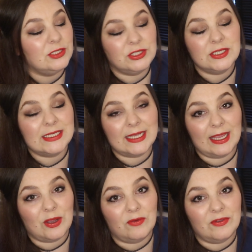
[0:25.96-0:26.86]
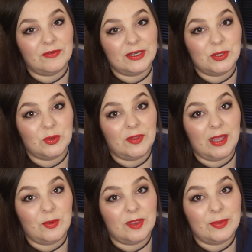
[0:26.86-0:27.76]
Just to kick off the video
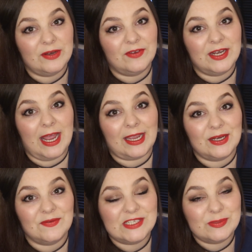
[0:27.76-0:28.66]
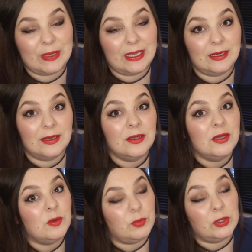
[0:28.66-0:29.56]
there with a bit of a negative spin,
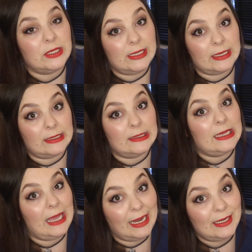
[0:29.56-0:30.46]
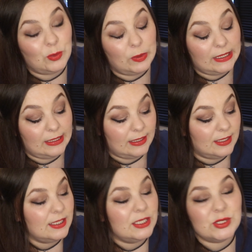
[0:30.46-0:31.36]
but yeah, anyway,
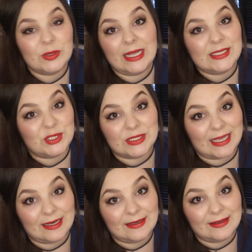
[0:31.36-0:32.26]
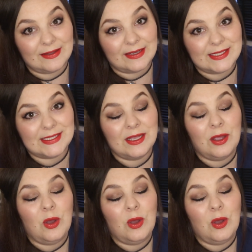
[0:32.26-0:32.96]
so let's just get into this.